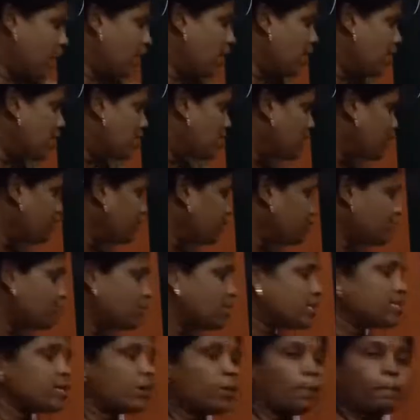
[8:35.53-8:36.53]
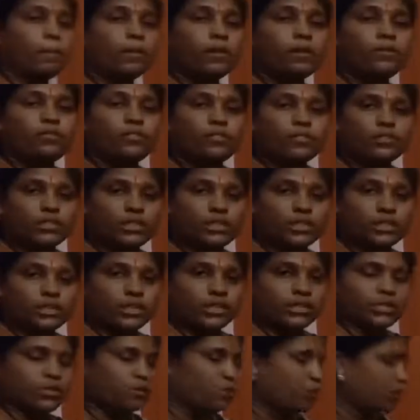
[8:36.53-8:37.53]
Coming to the simple future
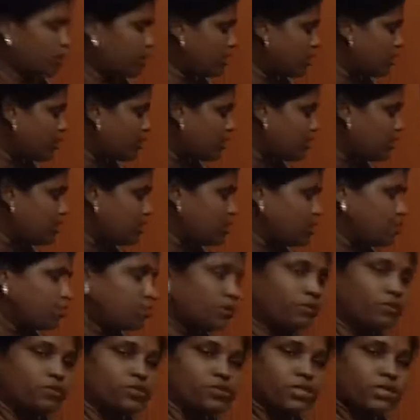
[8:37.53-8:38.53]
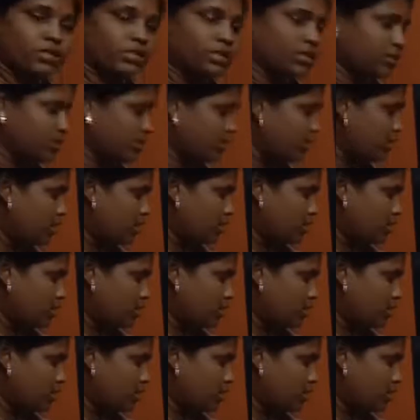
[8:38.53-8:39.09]
tense. What is about the simple future tense?